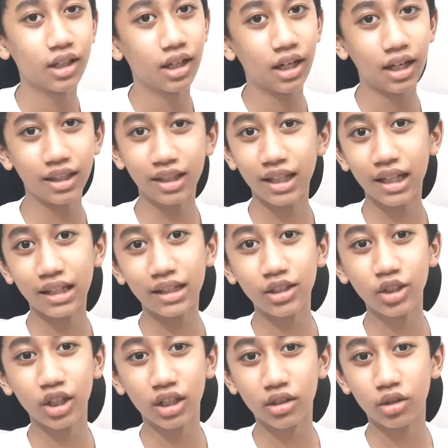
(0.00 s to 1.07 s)
And then you
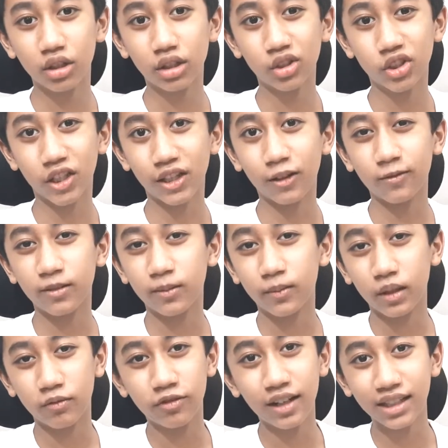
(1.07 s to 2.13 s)
are going to set up a
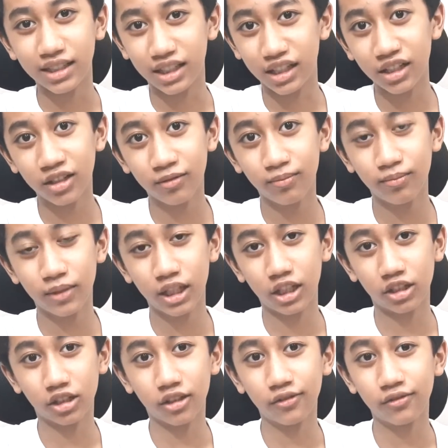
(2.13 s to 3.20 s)
fire made
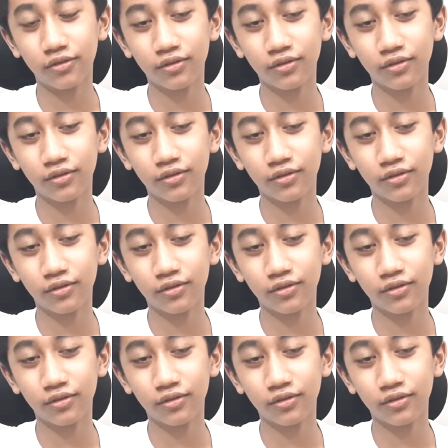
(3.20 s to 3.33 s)
out of